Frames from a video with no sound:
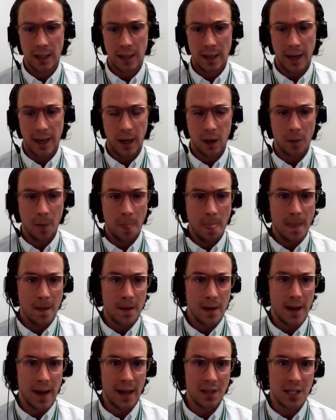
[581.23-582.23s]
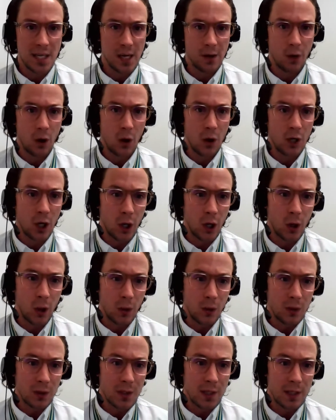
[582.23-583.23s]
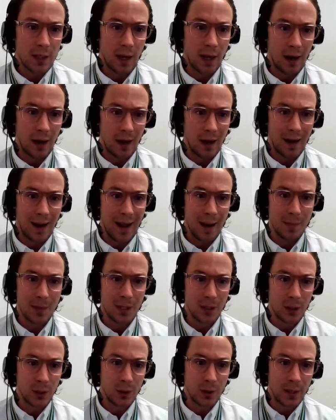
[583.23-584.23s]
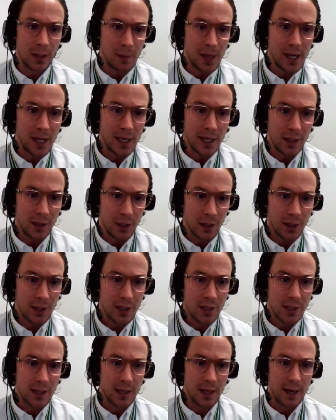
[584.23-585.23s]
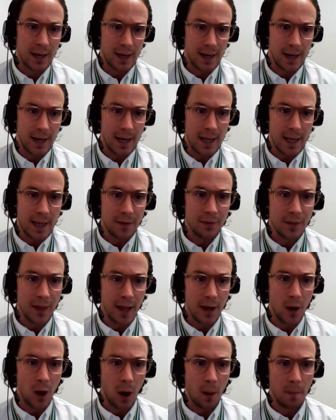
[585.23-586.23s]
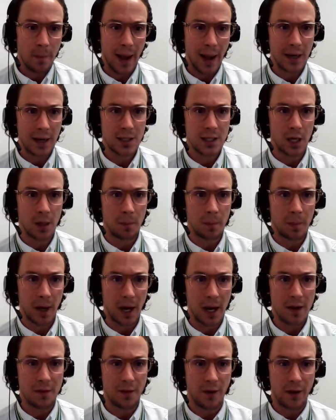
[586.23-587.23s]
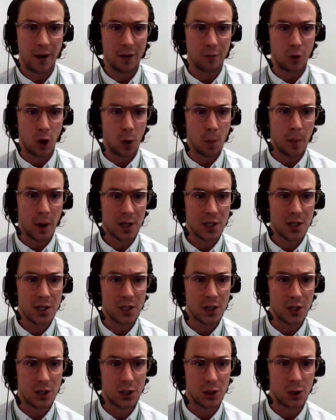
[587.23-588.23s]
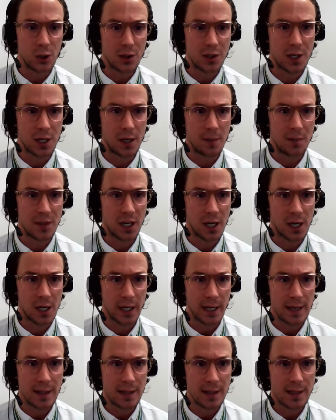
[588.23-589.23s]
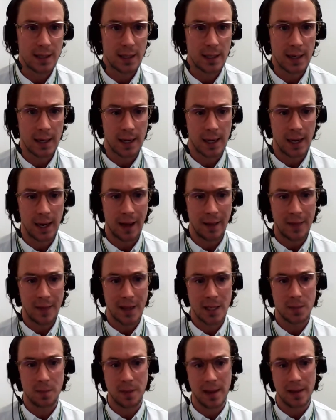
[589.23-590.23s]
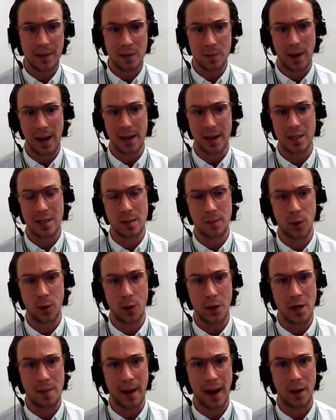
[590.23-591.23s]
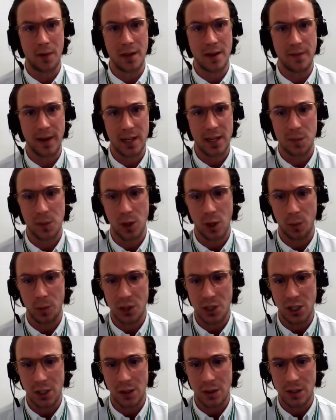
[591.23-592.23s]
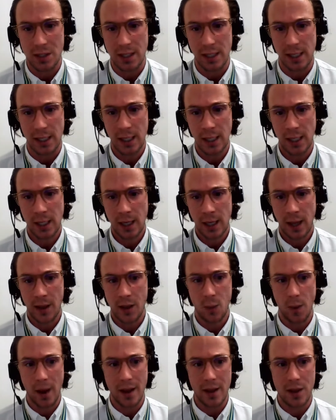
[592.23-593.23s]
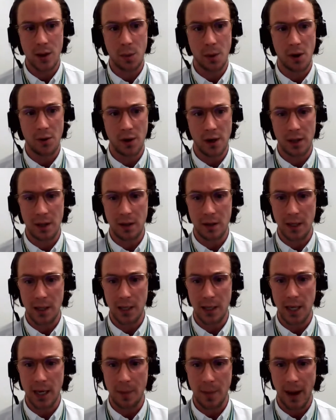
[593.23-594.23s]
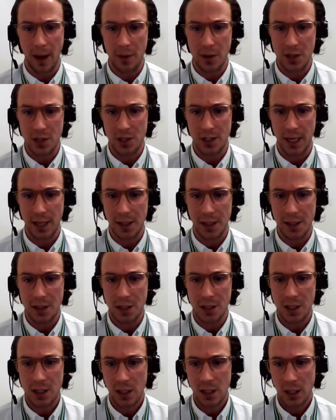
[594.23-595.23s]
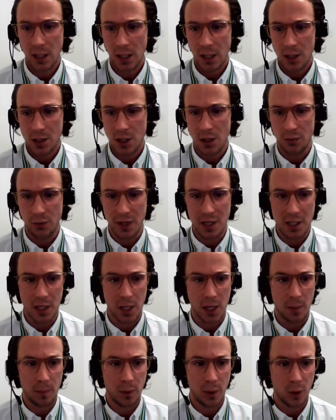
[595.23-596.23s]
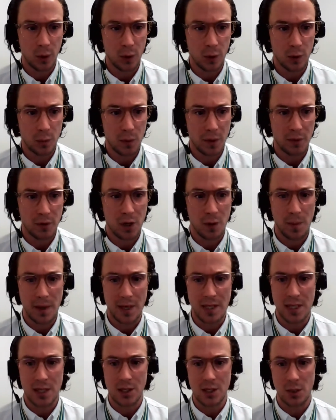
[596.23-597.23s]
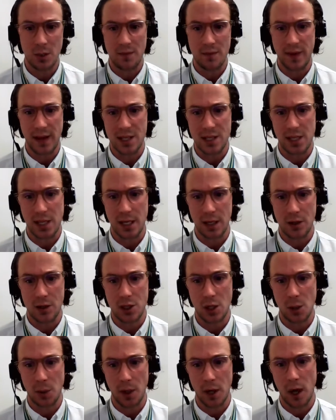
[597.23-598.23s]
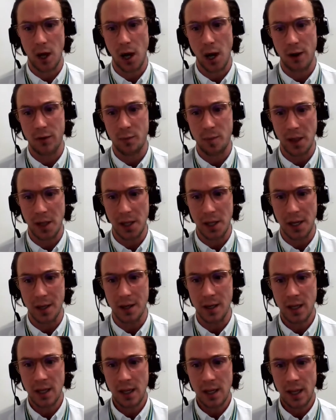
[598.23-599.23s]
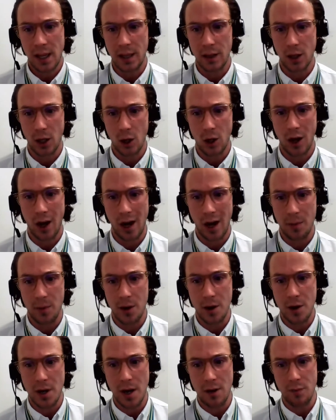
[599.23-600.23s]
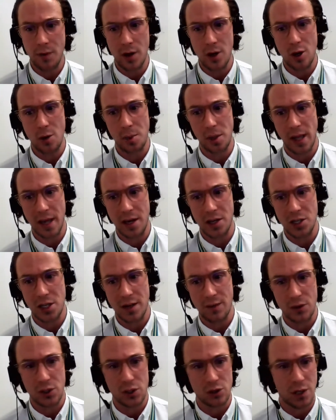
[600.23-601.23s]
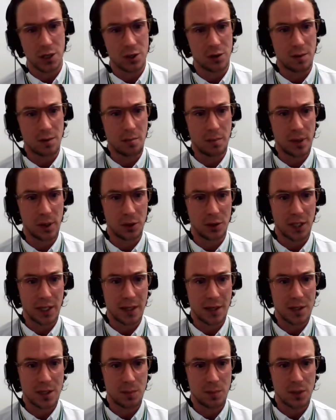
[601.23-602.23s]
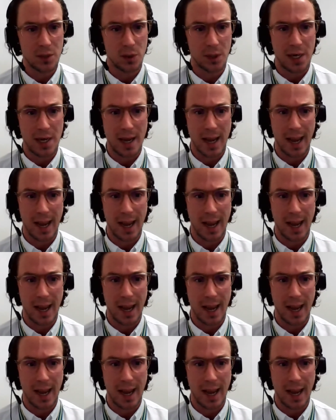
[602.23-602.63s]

Now, net zero goals are absolutely meaningless if they're not backed up by very robust short-term targets. And this pins back to the point about the investment opportunity and the way that we're really thinking about this challenge. So for example, we've committed to investing $2.5 billion in low carbon and renewable energy infrastructure and buildings between